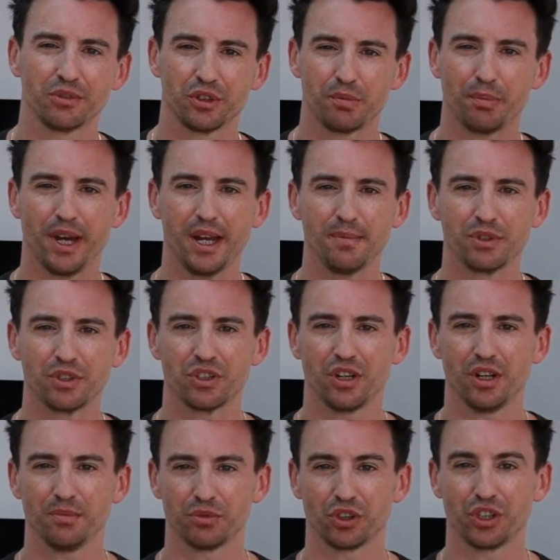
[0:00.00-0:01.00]
those payment
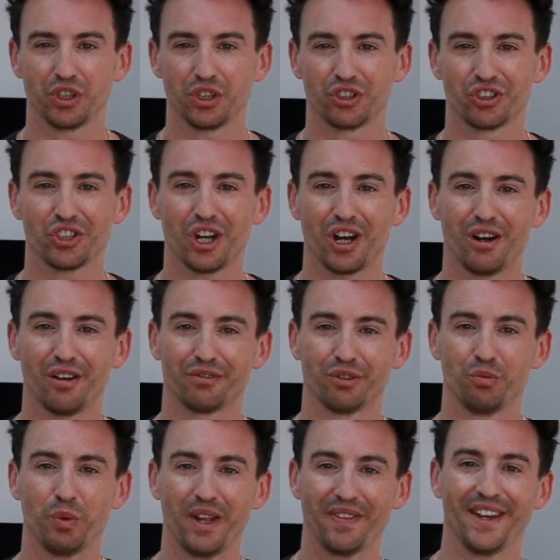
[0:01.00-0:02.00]
terms are going to start
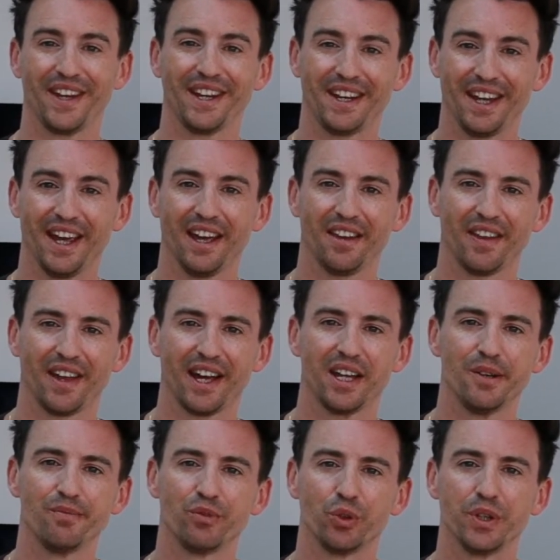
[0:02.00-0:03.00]
from when they get that
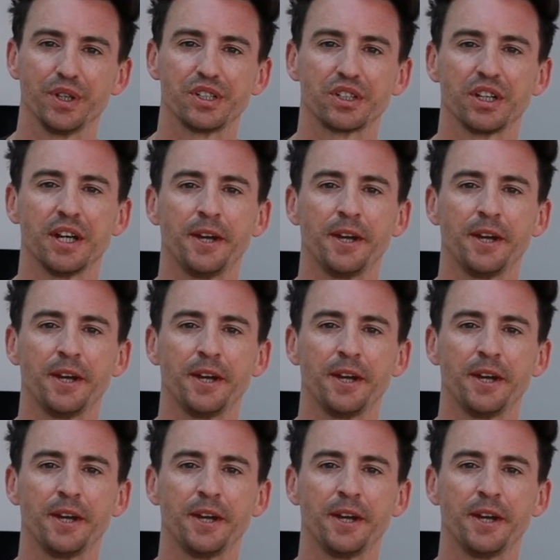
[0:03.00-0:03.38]
invoice.